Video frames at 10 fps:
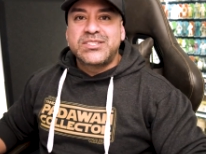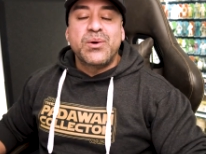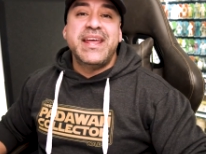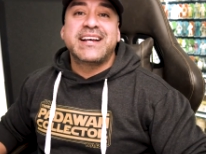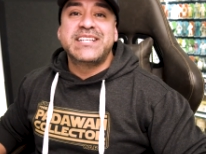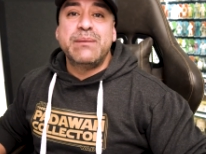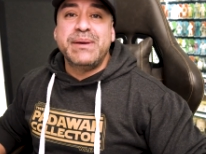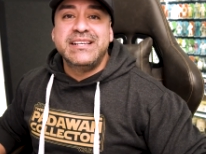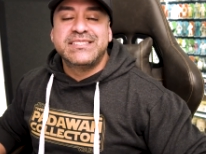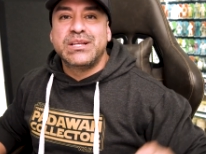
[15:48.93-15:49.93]
So next up
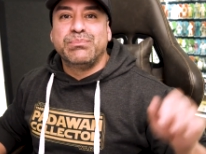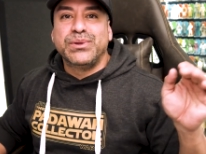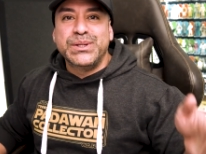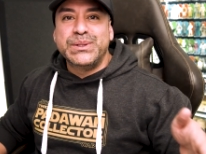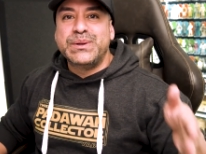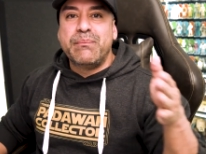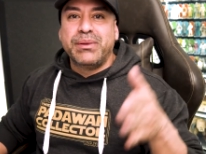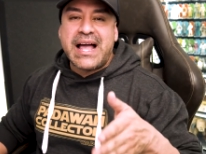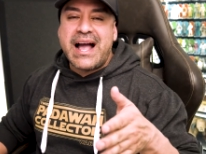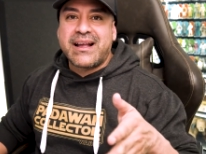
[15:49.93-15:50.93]
is the
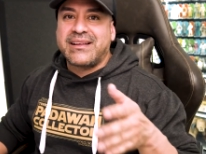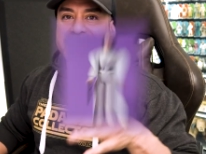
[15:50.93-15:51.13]
blue-black